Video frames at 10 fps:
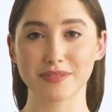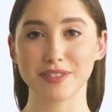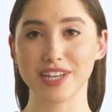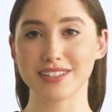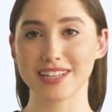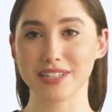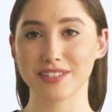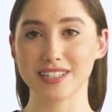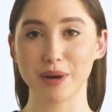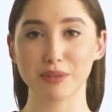Please take
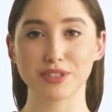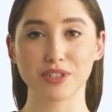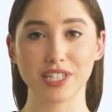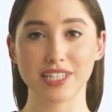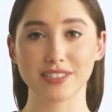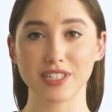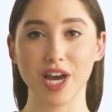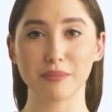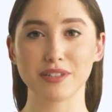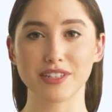this opportunity to
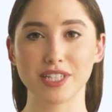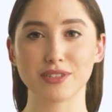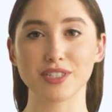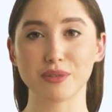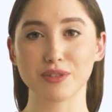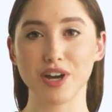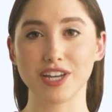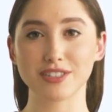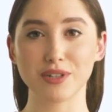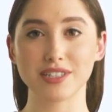copy the YouTube
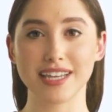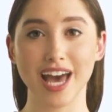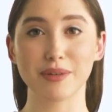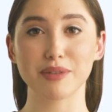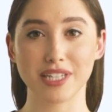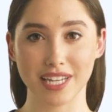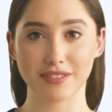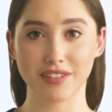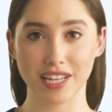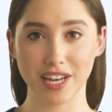crash course hyperlink
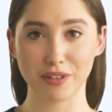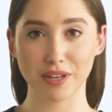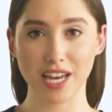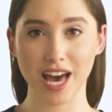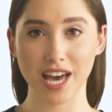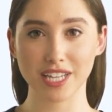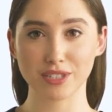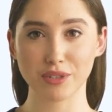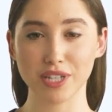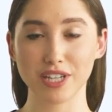video on
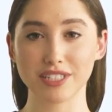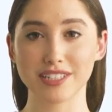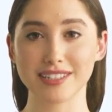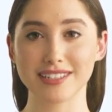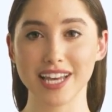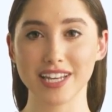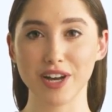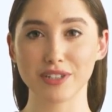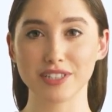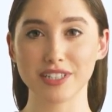Introduction to
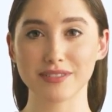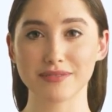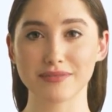Psychology.